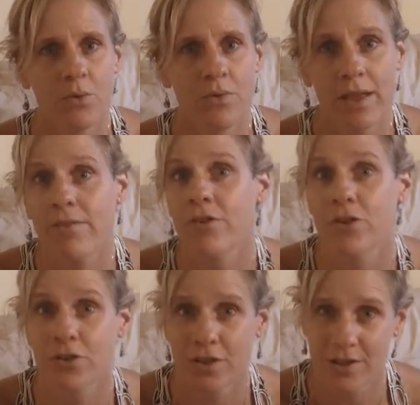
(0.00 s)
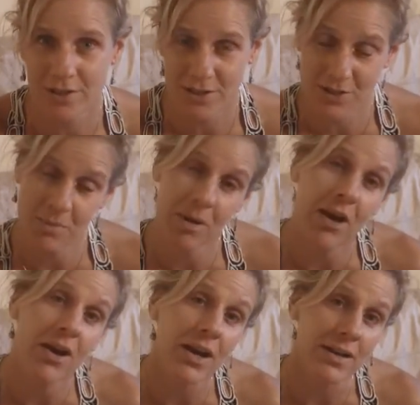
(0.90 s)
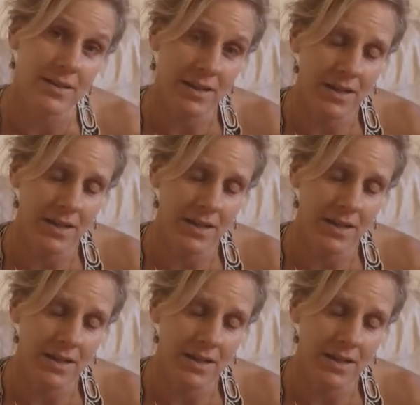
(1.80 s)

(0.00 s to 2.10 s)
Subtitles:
thankful to the parent